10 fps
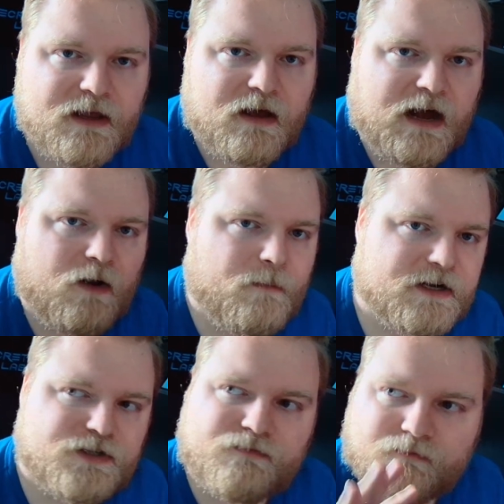how
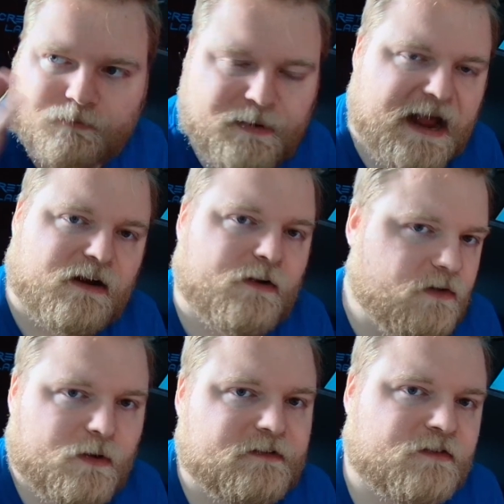much background
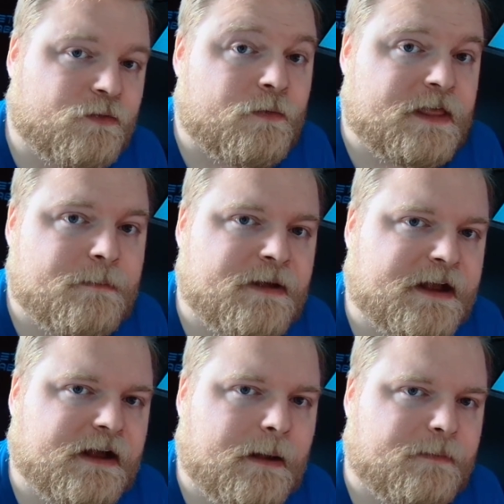noise does it really
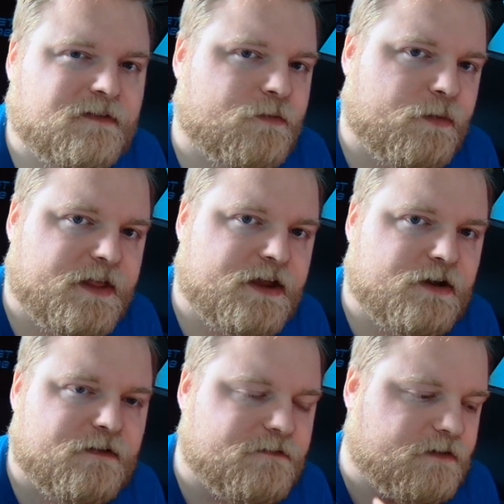pick up? Is it really
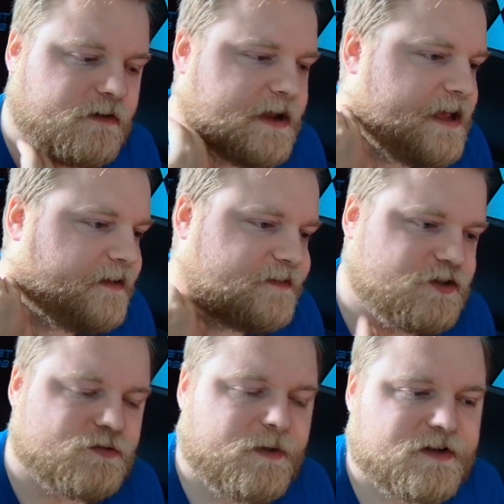good for
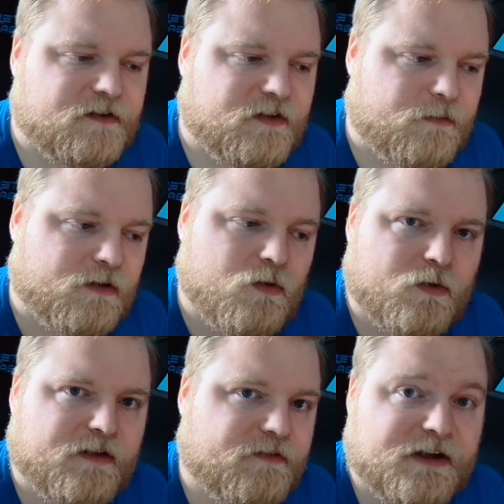situations like
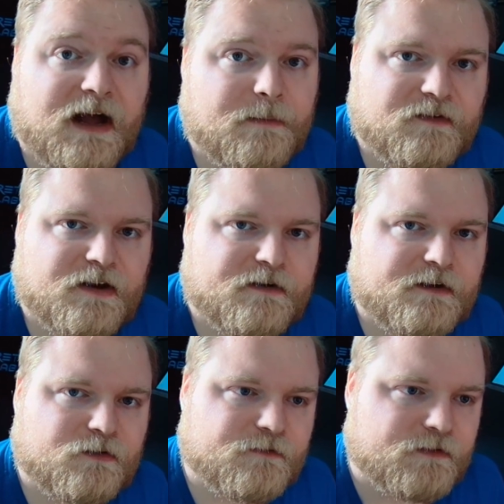recording for
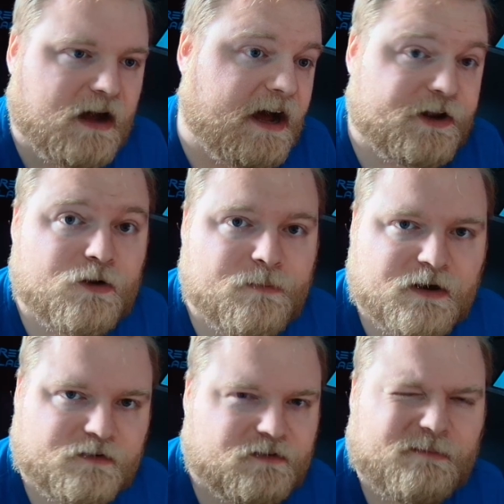commentaries or for
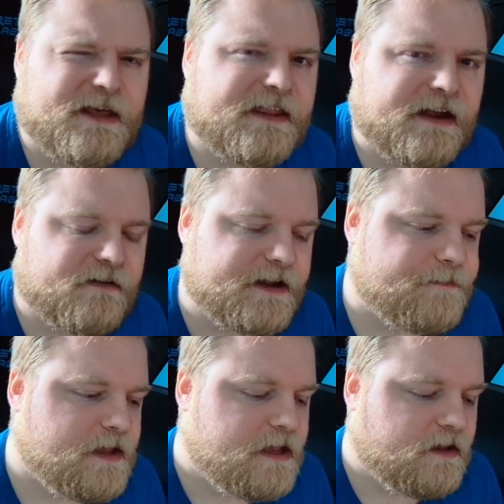audiobooks or something like that, right?
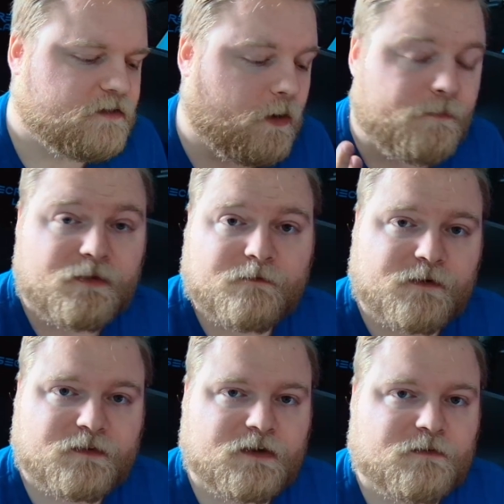So
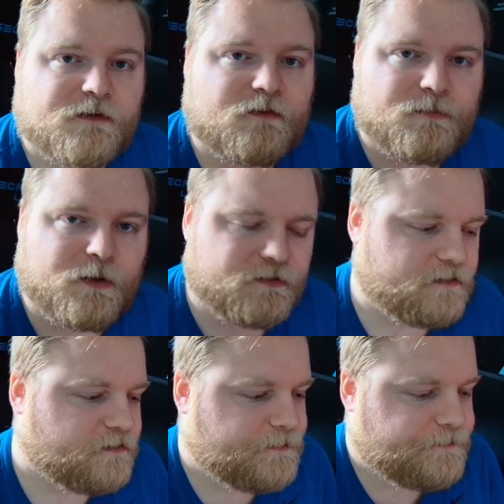first things first, plosives.